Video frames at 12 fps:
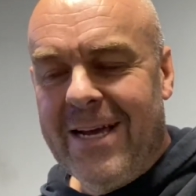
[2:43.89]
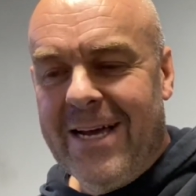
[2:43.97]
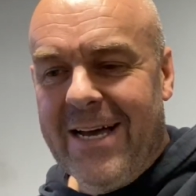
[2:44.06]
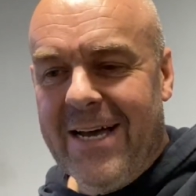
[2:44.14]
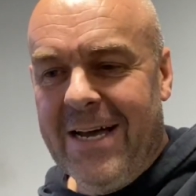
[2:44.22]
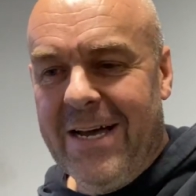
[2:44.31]

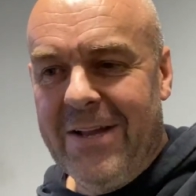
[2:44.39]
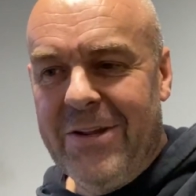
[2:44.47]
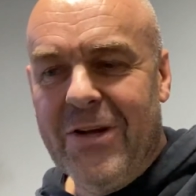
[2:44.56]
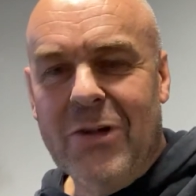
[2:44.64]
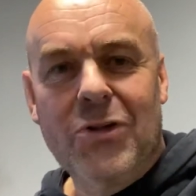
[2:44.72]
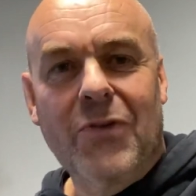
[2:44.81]

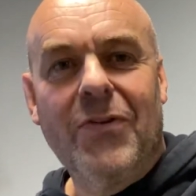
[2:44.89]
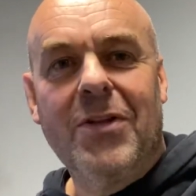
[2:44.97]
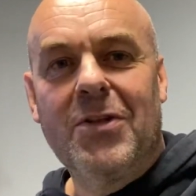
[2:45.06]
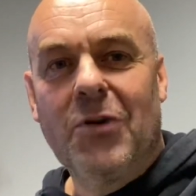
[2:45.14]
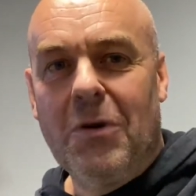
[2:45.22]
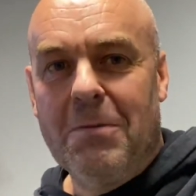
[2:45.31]
Not just for
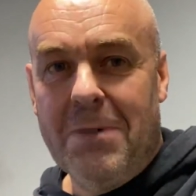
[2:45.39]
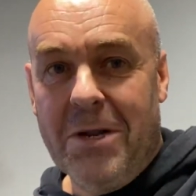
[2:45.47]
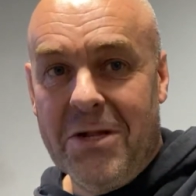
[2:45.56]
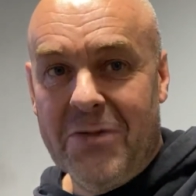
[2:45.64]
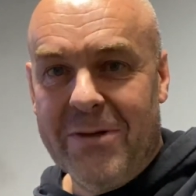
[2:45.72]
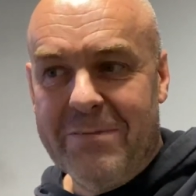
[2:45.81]
the torque
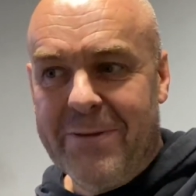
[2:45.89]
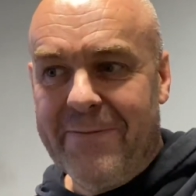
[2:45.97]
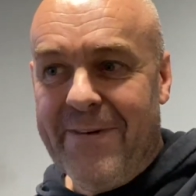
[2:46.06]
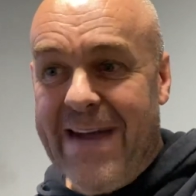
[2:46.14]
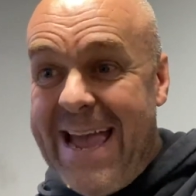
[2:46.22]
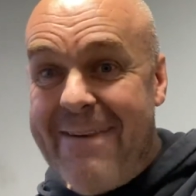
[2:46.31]
monitoring, but
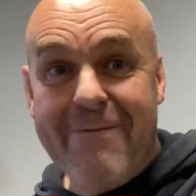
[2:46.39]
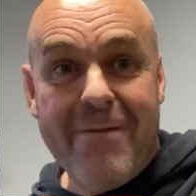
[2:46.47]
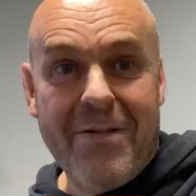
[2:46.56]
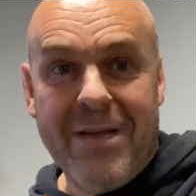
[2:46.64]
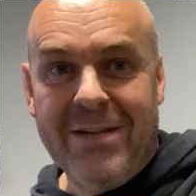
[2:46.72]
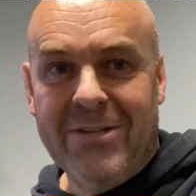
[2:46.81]
for
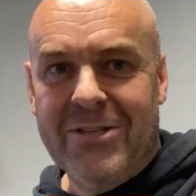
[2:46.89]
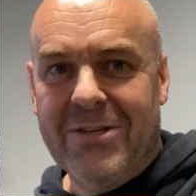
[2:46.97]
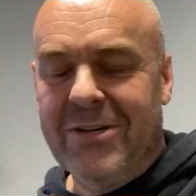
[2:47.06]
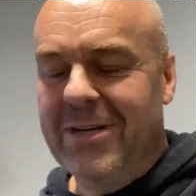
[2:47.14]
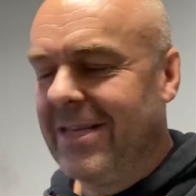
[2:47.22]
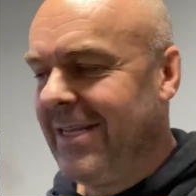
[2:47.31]
everything.
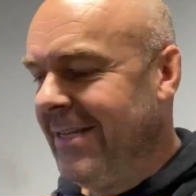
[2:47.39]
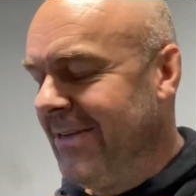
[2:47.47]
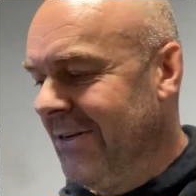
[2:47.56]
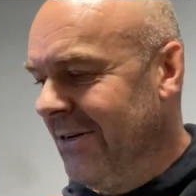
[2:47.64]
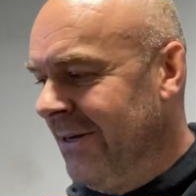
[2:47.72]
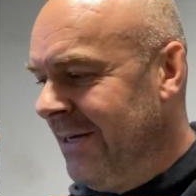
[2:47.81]
So, you
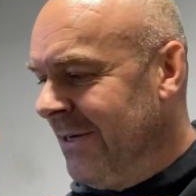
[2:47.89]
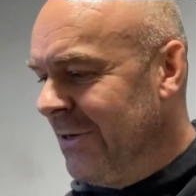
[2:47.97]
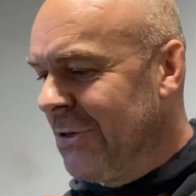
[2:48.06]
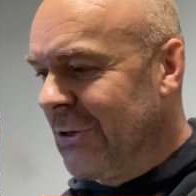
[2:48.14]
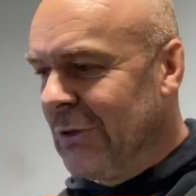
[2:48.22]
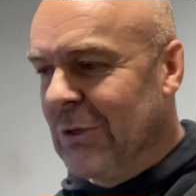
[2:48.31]
know,
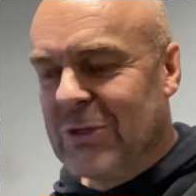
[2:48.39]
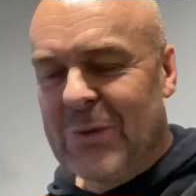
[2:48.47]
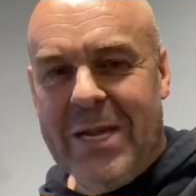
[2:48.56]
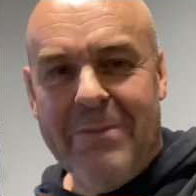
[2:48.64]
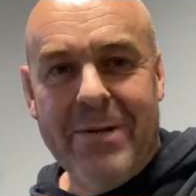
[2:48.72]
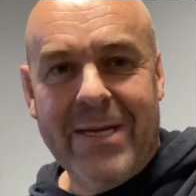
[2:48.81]
good luck to
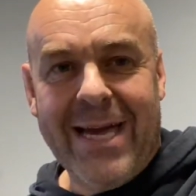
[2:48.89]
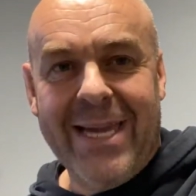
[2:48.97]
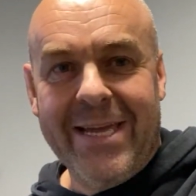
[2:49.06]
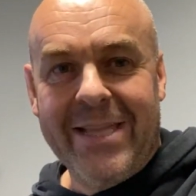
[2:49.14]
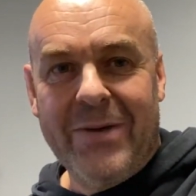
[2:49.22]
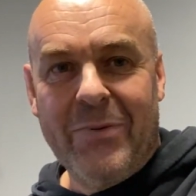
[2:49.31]
any
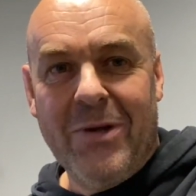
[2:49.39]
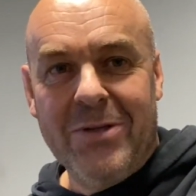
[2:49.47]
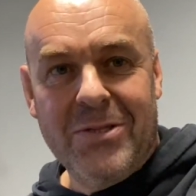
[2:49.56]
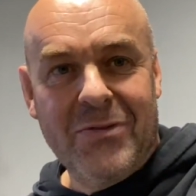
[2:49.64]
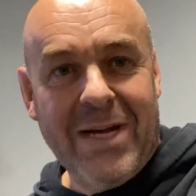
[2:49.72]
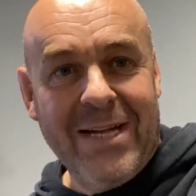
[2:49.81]
mechanic that wants
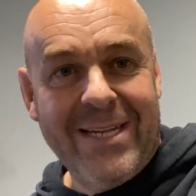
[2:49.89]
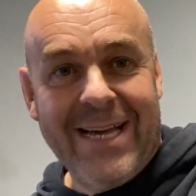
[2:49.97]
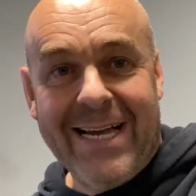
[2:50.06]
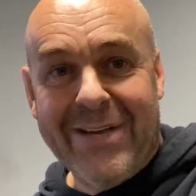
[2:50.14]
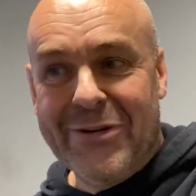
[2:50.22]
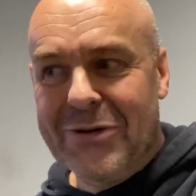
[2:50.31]
to try and
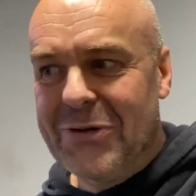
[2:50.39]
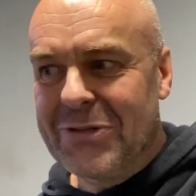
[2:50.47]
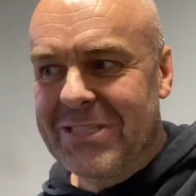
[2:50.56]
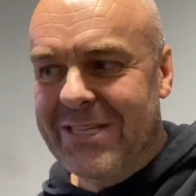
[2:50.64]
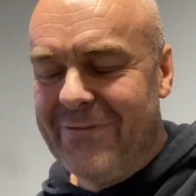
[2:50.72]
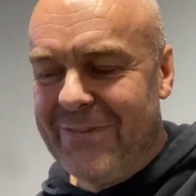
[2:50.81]

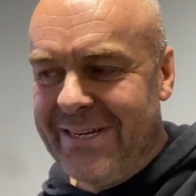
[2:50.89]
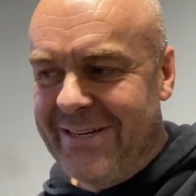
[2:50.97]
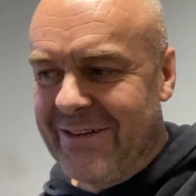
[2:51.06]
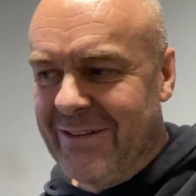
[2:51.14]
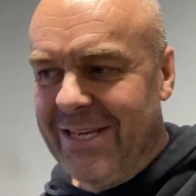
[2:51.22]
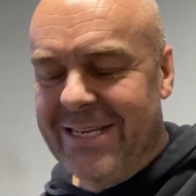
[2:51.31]
diagnose a
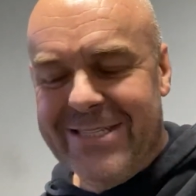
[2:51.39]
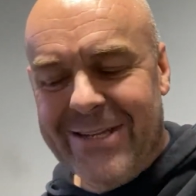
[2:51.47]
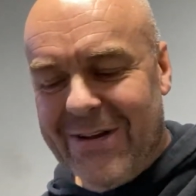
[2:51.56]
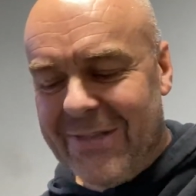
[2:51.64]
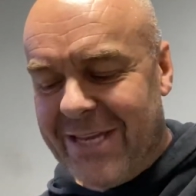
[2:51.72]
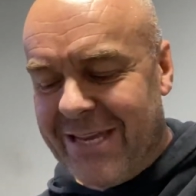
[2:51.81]
vehicle. It's
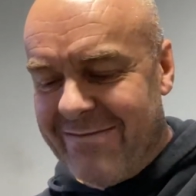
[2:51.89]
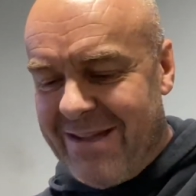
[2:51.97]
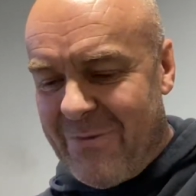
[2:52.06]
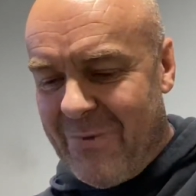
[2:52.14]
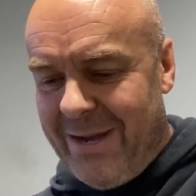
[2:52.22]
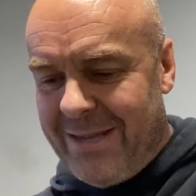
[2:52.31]
not the
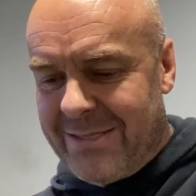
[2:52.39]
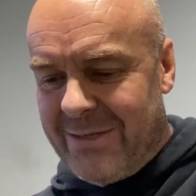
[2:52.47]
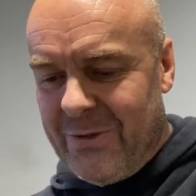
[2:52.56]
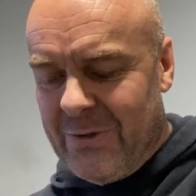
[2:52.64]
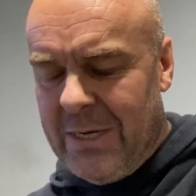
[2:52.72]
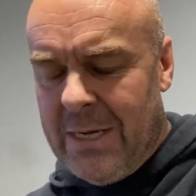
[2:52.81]
correct way
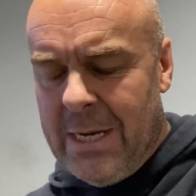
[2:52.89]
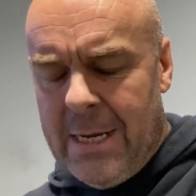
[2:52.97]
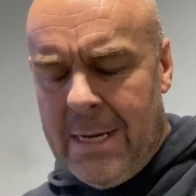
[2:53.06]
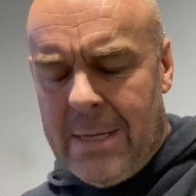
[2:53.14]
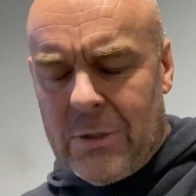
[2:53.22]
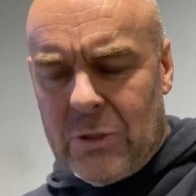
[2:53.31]
to
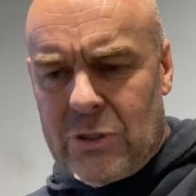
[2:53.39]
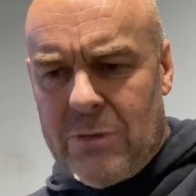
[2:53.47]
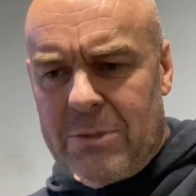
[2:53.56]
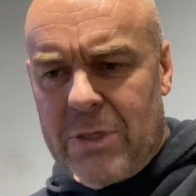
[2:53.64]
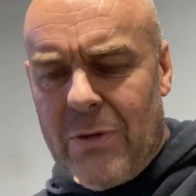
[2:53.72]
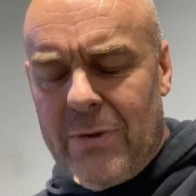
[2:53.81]
custom
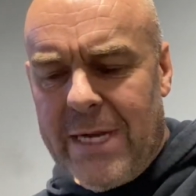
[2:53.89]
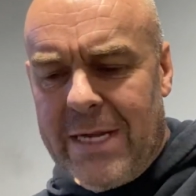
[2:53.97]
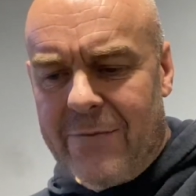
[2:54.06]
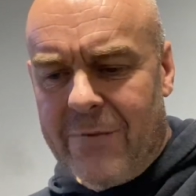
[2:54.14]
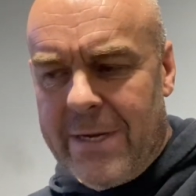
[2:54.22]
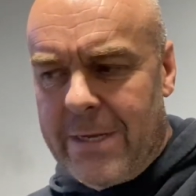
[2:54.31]
tune
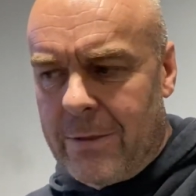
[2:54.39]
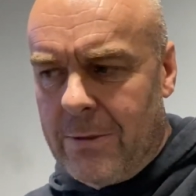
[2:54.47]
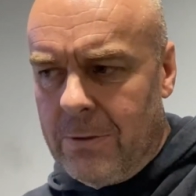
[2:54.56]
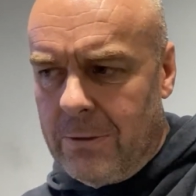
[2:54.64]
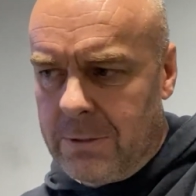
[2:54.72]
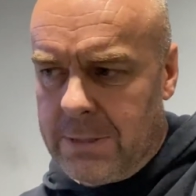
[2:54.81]
these
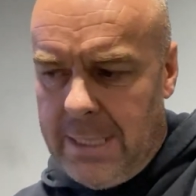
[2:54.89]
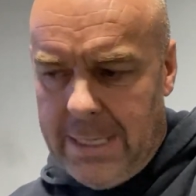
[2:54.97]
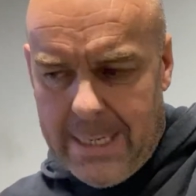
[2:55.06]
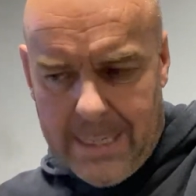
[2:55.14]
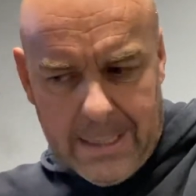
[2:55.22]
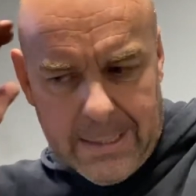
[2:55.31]
vehicles,
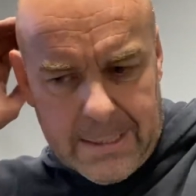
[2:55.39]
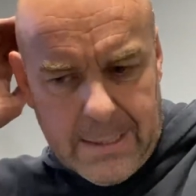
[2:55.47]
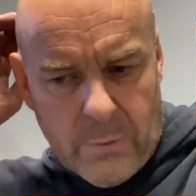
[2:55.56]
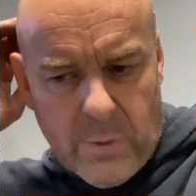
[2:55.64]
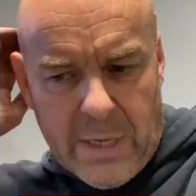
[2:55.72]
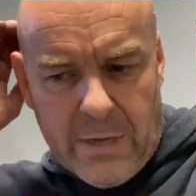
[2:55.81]
and
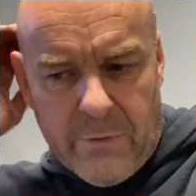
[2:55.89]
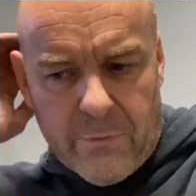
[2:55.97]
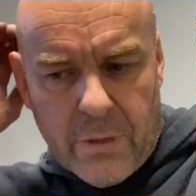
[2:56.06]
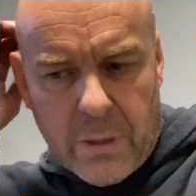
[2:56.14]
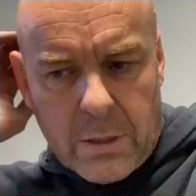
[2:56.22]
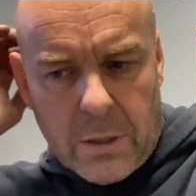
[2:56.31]
we've
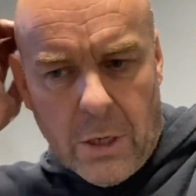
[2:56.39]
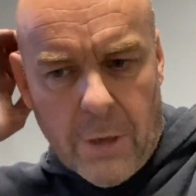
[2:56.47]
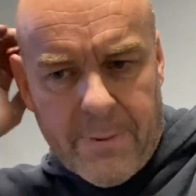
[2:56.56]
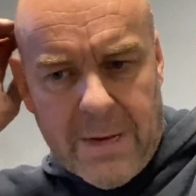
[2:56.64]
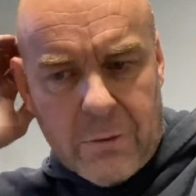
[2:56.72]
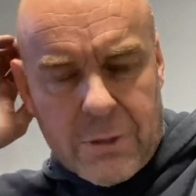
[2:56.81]
gone
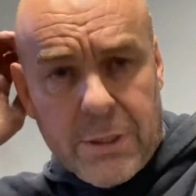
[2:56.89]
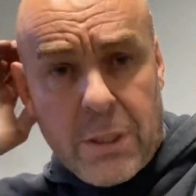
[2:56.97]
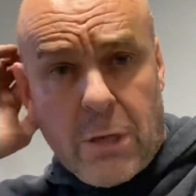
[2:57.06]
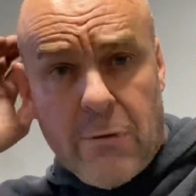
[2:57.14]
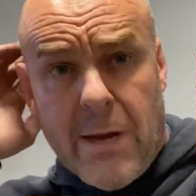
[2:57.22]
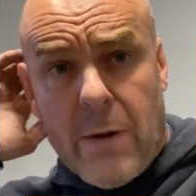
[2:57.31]
about it the
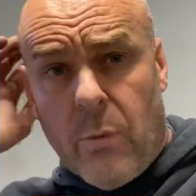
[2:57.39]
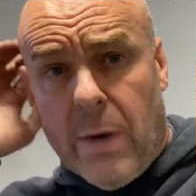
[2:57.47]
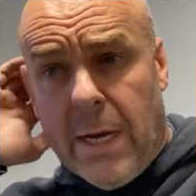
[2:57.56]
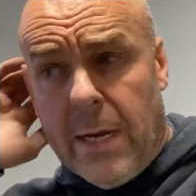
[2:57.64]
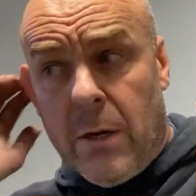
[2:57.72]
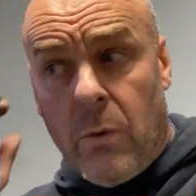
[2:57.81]
correct
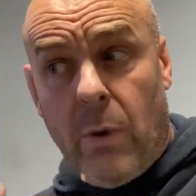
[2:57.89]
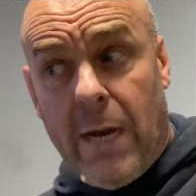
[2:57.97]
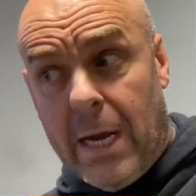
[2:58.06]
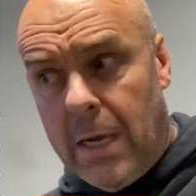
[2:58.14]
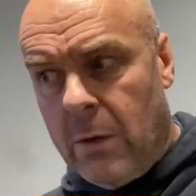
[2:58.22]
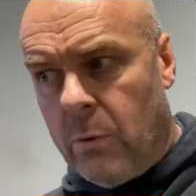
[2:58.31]
way,
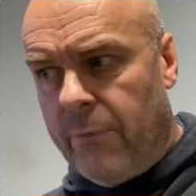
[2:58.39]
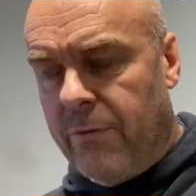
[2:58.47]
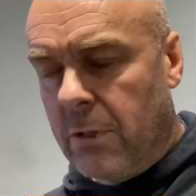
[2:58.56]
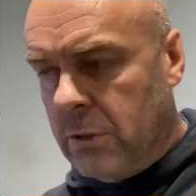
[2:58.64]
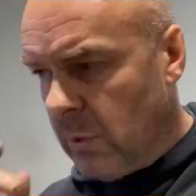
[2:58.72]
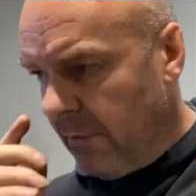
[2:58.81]
where we've
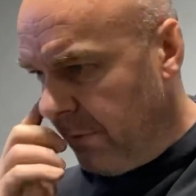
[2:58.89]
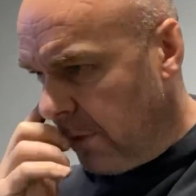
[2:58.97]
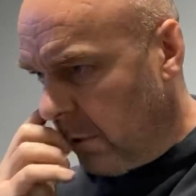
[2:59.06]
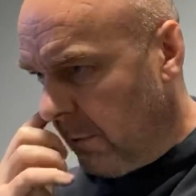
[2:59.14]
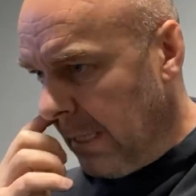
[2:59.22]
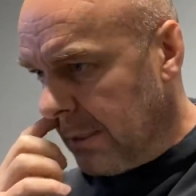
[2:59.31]
got to have the
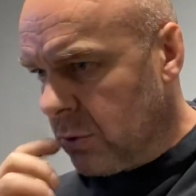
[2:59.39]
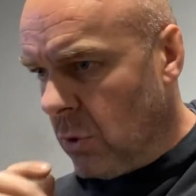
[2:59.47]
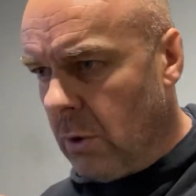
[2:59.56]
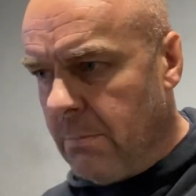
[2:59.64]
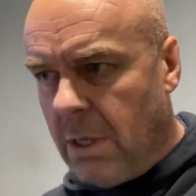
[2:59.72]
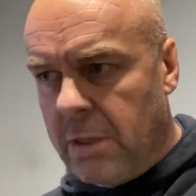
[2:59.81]
correct
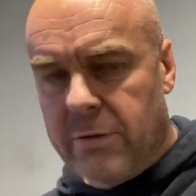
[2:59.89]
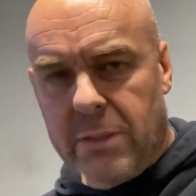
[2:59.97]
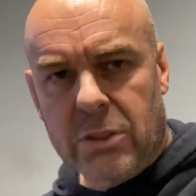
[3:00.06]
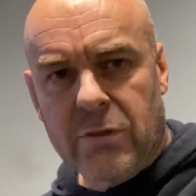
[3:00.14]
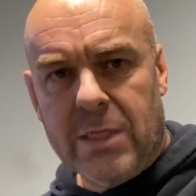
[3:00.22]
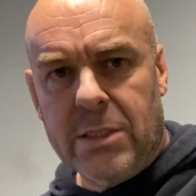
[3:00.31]
torque monitoring
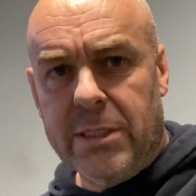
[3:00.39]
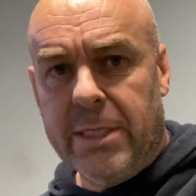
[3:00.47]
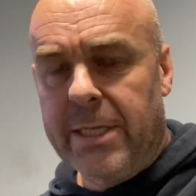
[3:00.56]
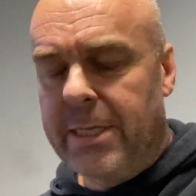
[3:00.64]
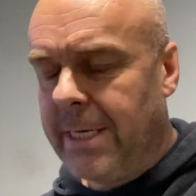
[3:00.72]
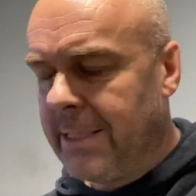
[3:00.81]
strategy
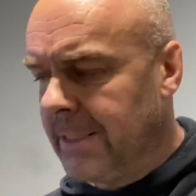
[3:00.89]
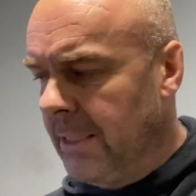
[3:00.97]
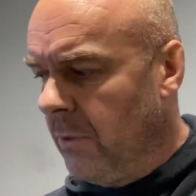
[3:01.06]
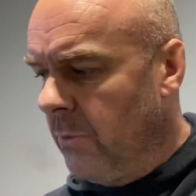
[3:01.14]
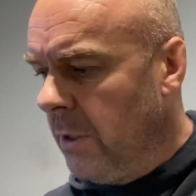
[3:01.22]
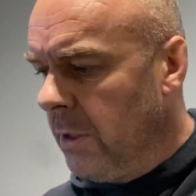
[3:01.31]
in the
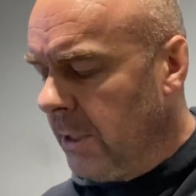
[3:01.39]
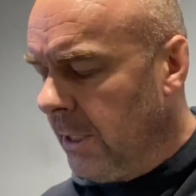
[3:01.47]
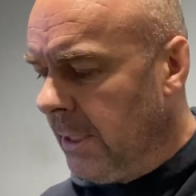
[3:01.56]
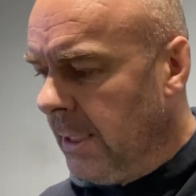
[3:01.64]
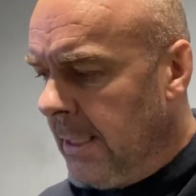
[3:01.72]
ECU working.